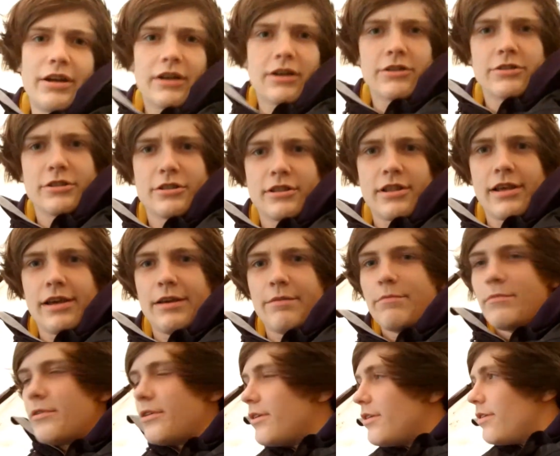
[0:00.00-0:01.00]
I got to sleep.
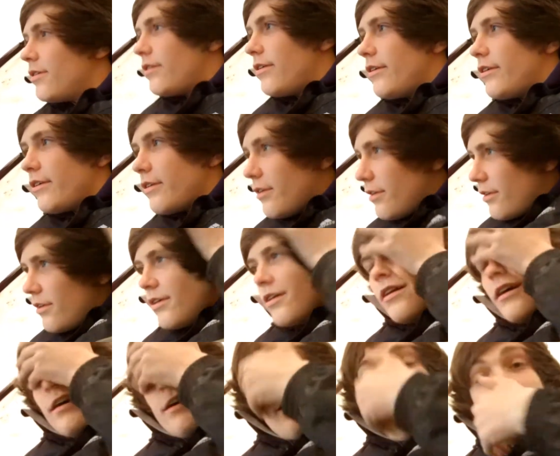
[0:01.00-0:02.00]

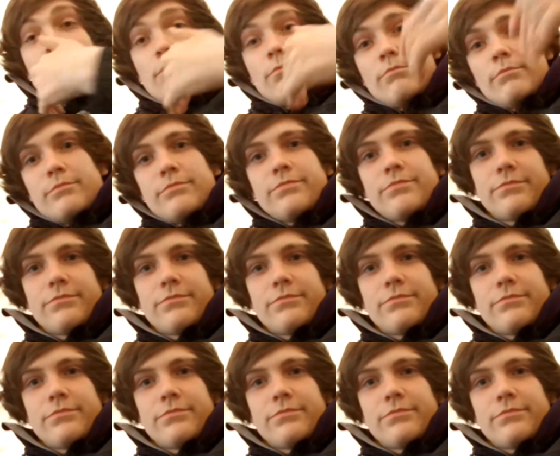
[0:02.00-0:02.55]
Um,